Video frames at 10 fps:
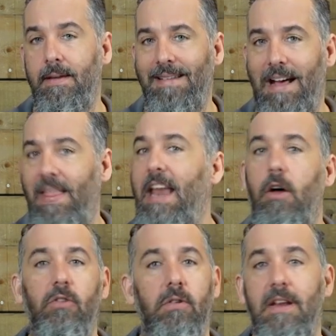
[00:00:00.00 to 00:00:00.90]
Now that
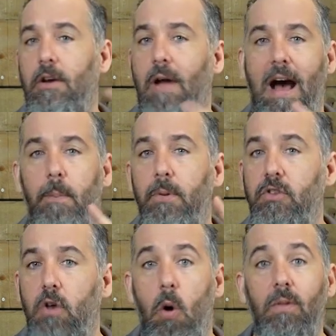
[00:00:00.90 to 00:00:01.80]
alternator
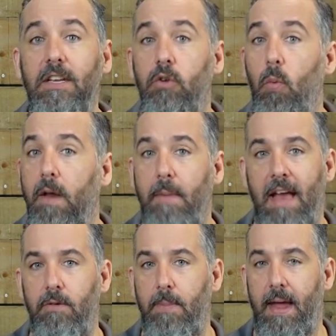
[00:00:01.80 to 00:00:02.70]
outputs only to one
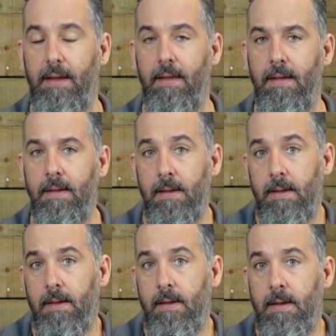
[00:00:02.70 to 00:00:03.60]
battery bank,
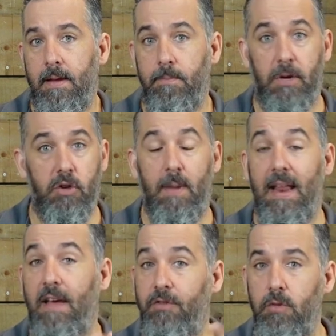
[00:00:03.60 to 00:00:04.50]
but you might
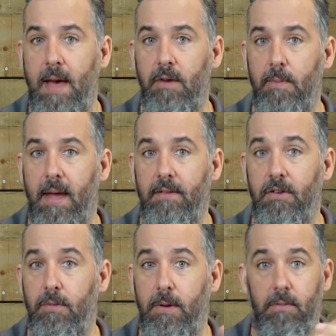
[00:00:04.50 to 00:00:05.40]
have two battery banks
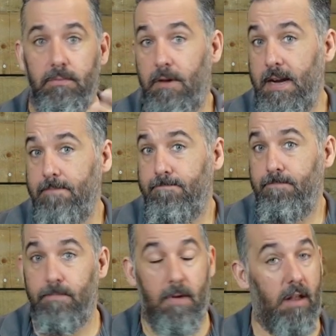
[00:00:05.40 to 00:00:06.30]
on your boat, right?
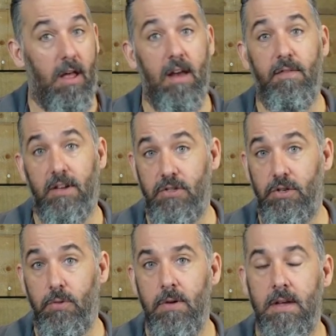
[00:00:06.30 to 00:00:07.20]
A lot of us
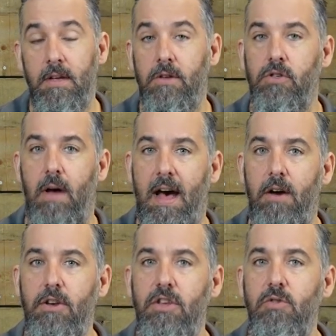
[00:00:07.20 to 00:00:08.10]
do. So
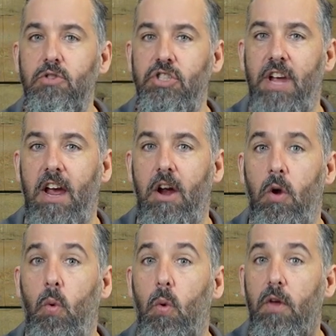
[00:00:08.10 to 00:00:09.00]
how do you
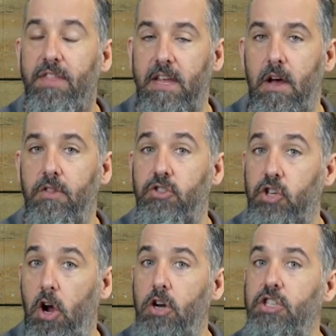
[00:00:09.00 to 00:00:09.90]
share the
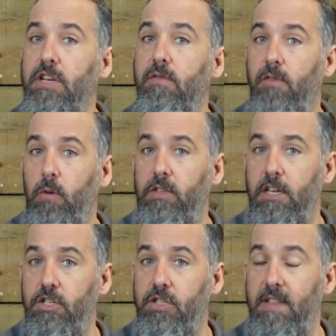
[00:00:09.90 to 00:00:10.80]
charging
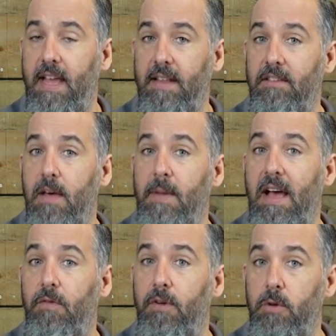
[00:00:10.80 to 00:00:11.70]
voltage that is coming
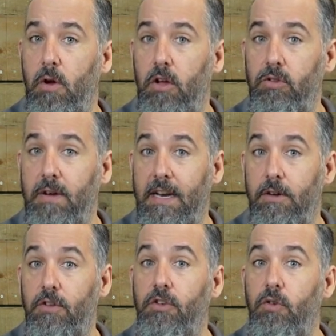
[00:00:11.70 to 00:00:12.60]
out from your
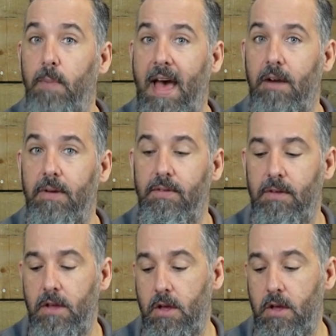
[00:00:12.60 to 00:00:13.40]
alternator to two batteries.